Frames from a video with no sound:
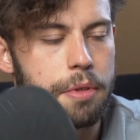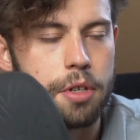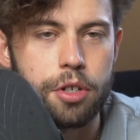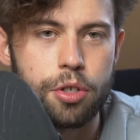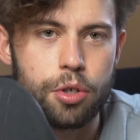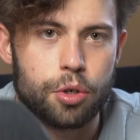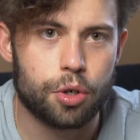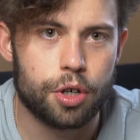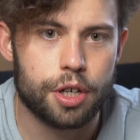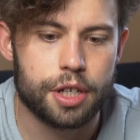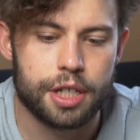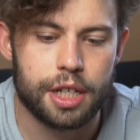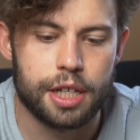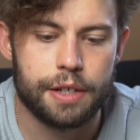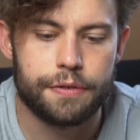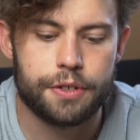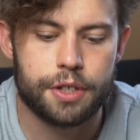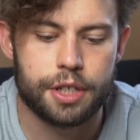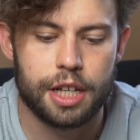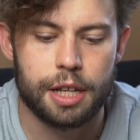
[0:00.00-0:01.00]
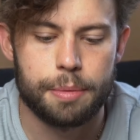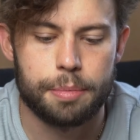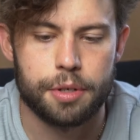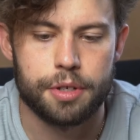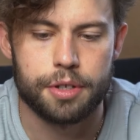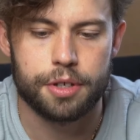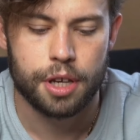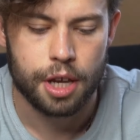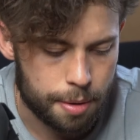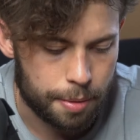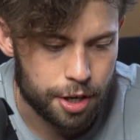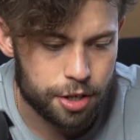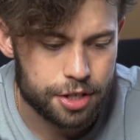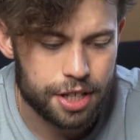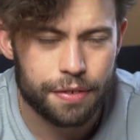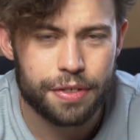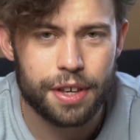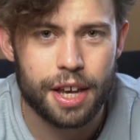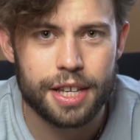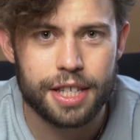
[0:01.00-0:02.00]
of the notorious lift slippers. I used to
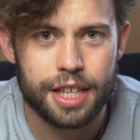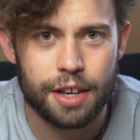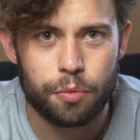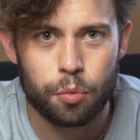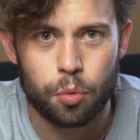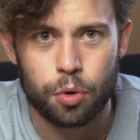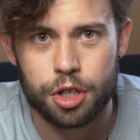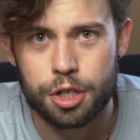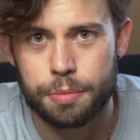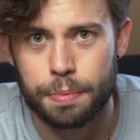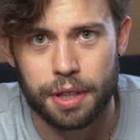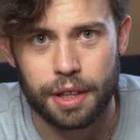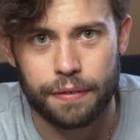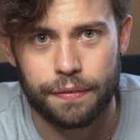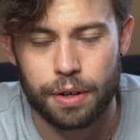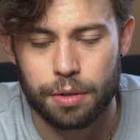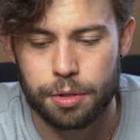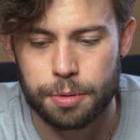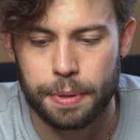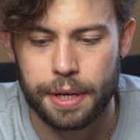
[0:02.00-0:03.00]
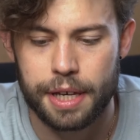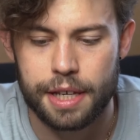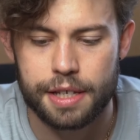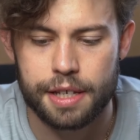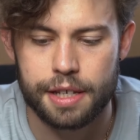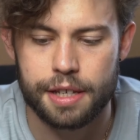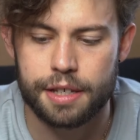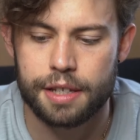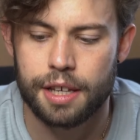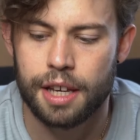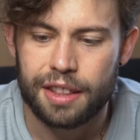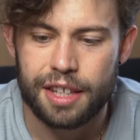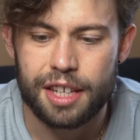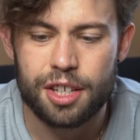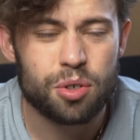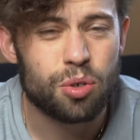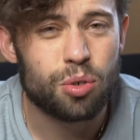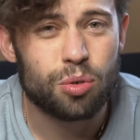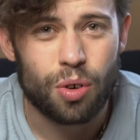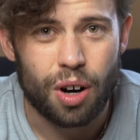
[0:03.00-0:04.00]
have the A7 ones, but they fell to pieces. These
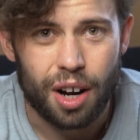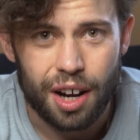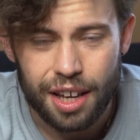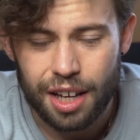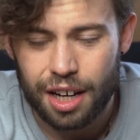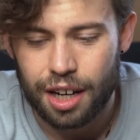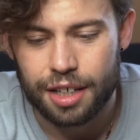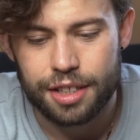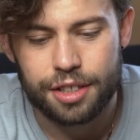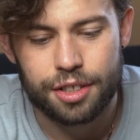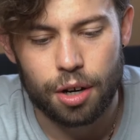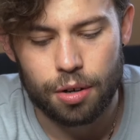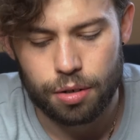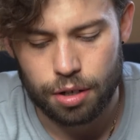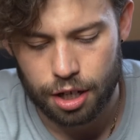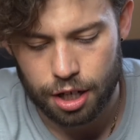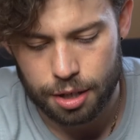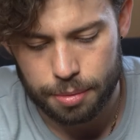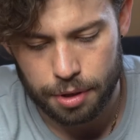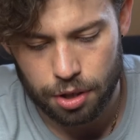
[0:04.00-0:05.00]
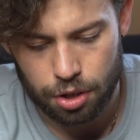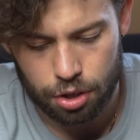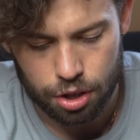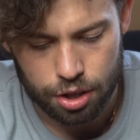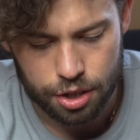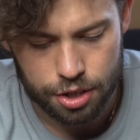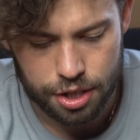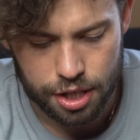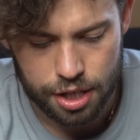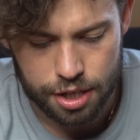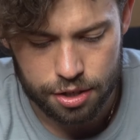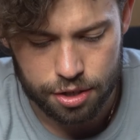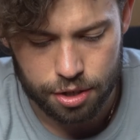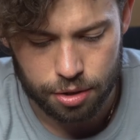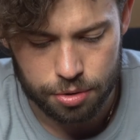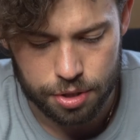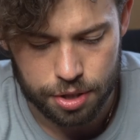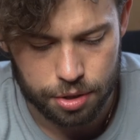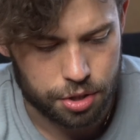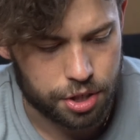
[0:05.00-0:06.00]
are alright. I don't like them a lot because the
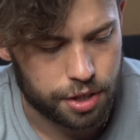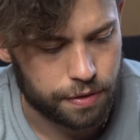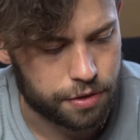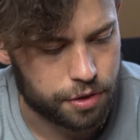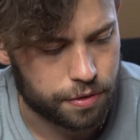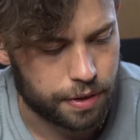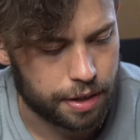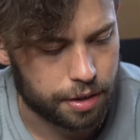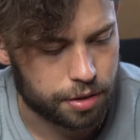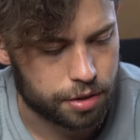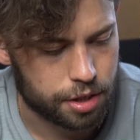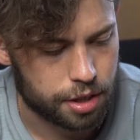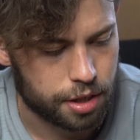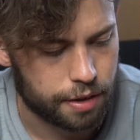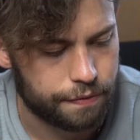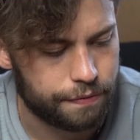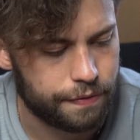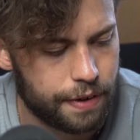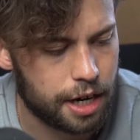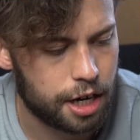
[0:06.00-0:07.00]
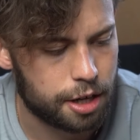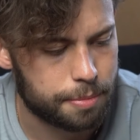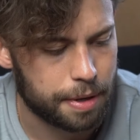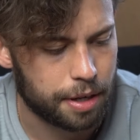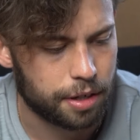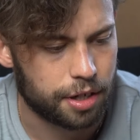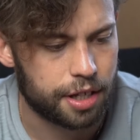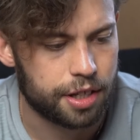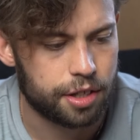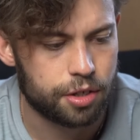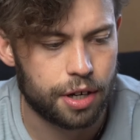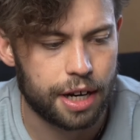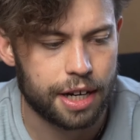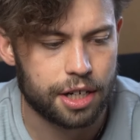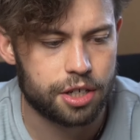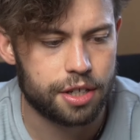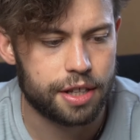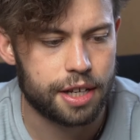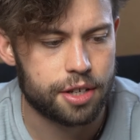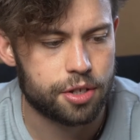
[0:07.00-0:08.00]
insole still shifts around a fair amount and they're not
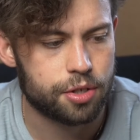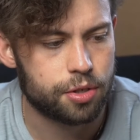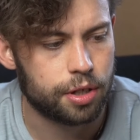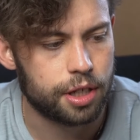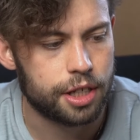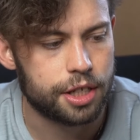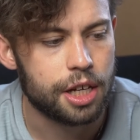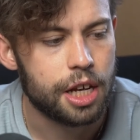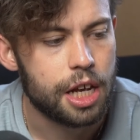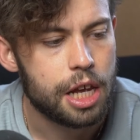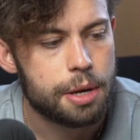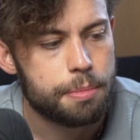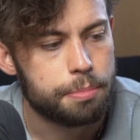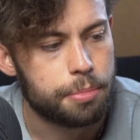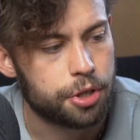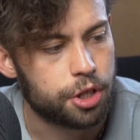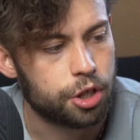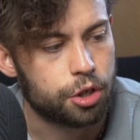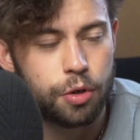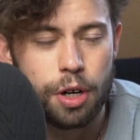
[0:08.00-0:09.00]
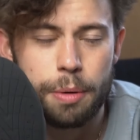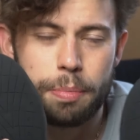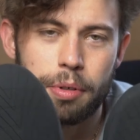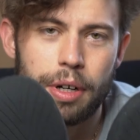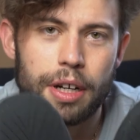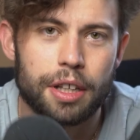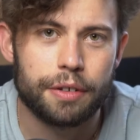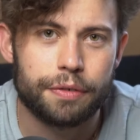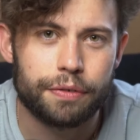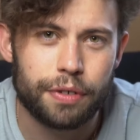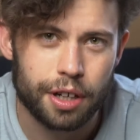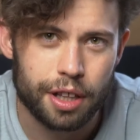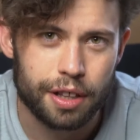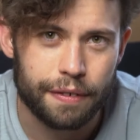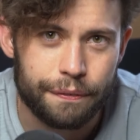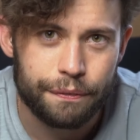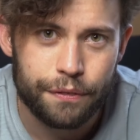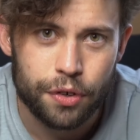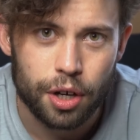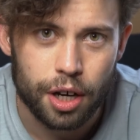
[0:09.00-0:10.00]
actually that solid, but the grip around the front of
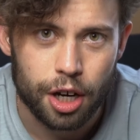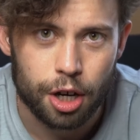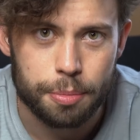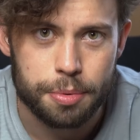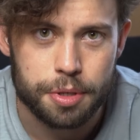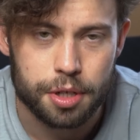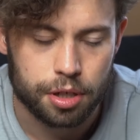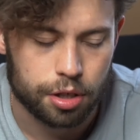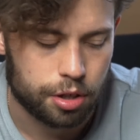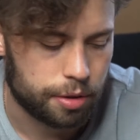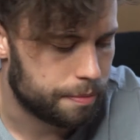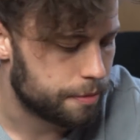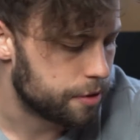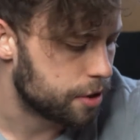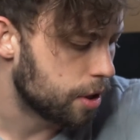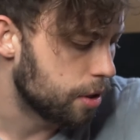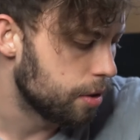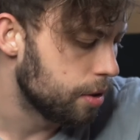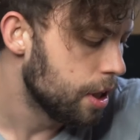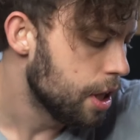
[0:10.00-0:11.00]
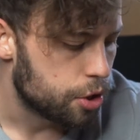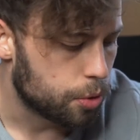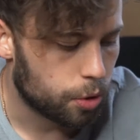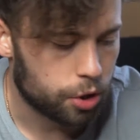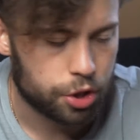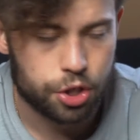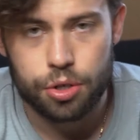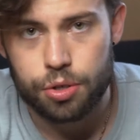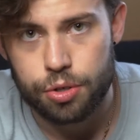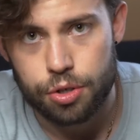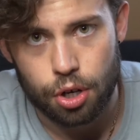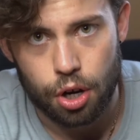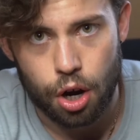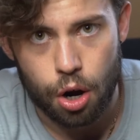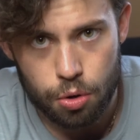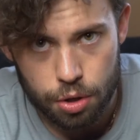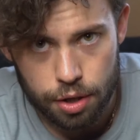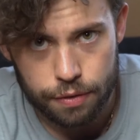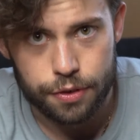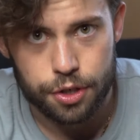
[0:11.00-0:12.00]
the foot helps a lot. So squat shoes
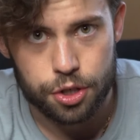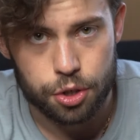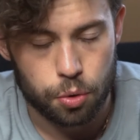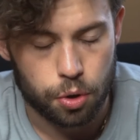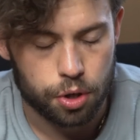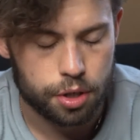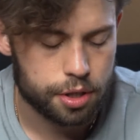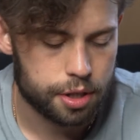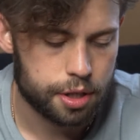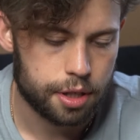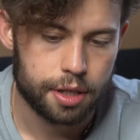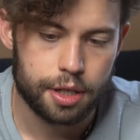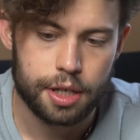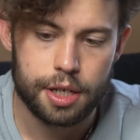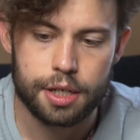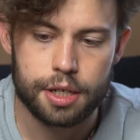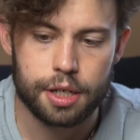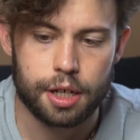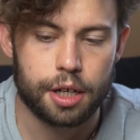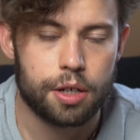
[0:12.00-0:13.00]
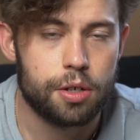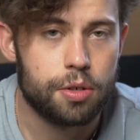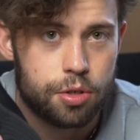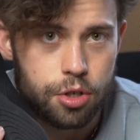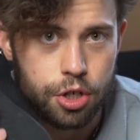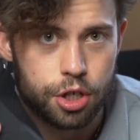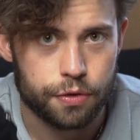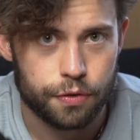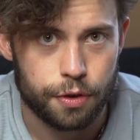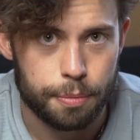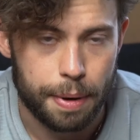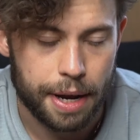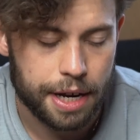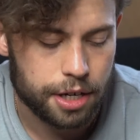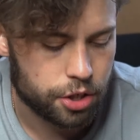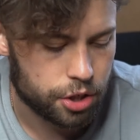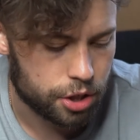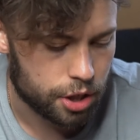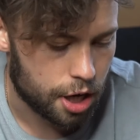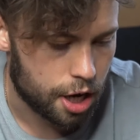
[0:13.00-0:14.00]
only for squats. These I use just for
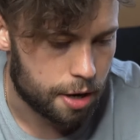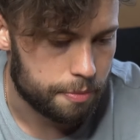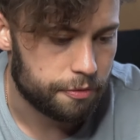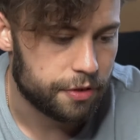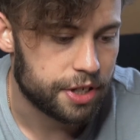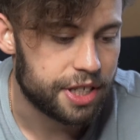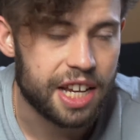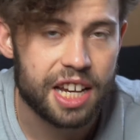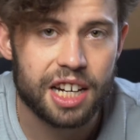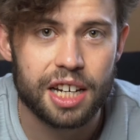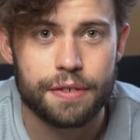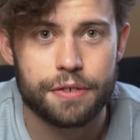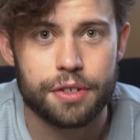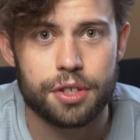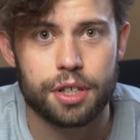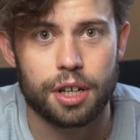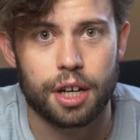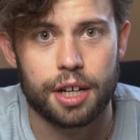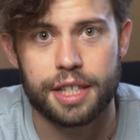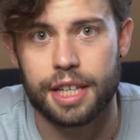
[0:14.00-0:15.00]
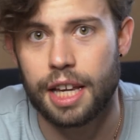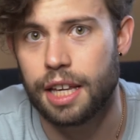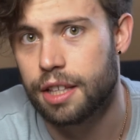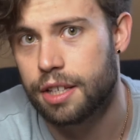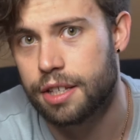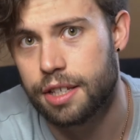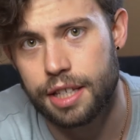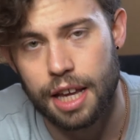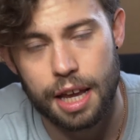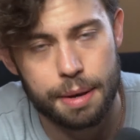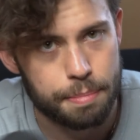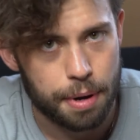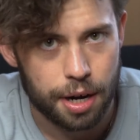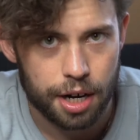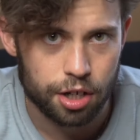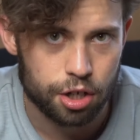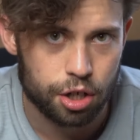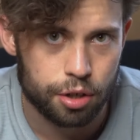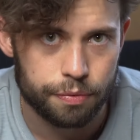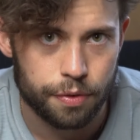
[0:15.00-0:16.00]
bench. For deadlifts, I take the same pair
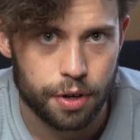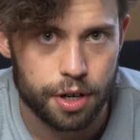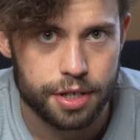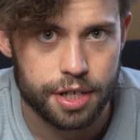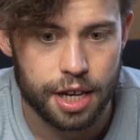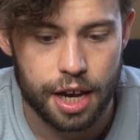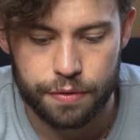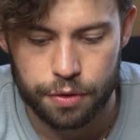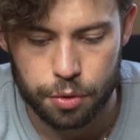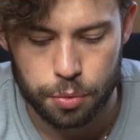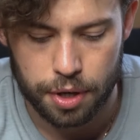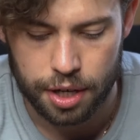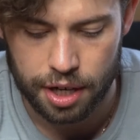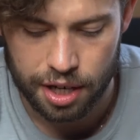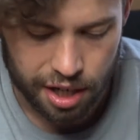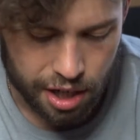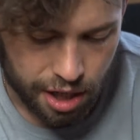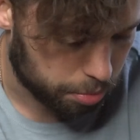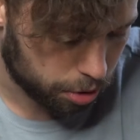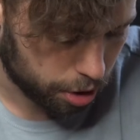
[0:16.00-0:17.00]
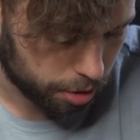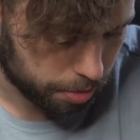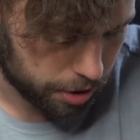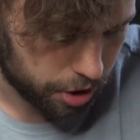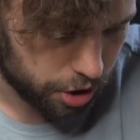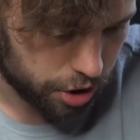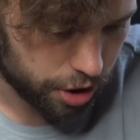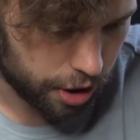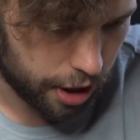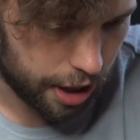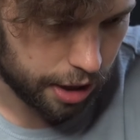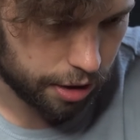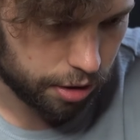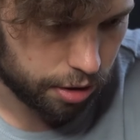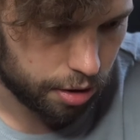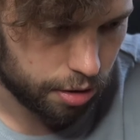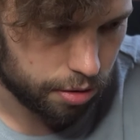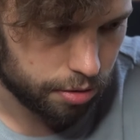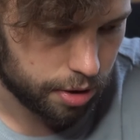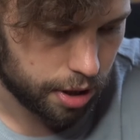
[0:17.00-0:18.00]
of Converse everywhere. Probably should have had
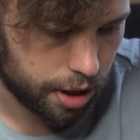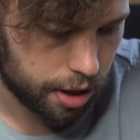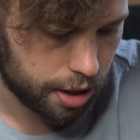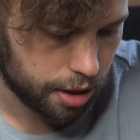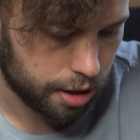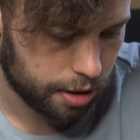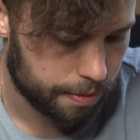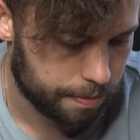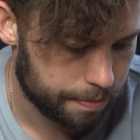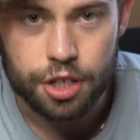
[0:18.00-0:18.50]
those here.